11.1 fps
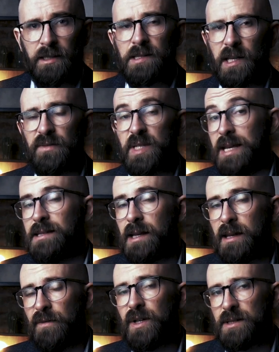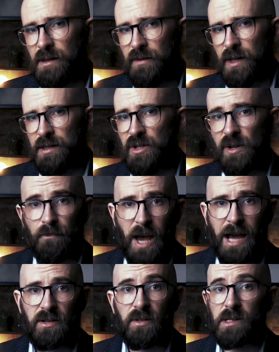This gives a significant advantage in
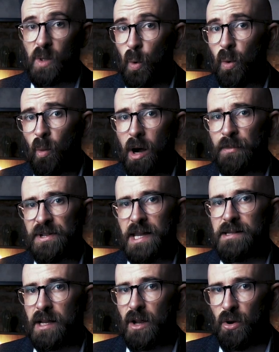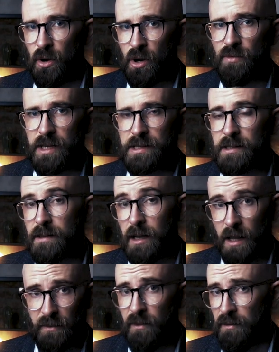battles, all while presenting no risk to the
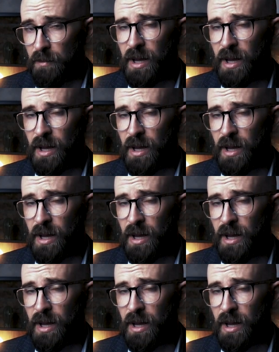life of a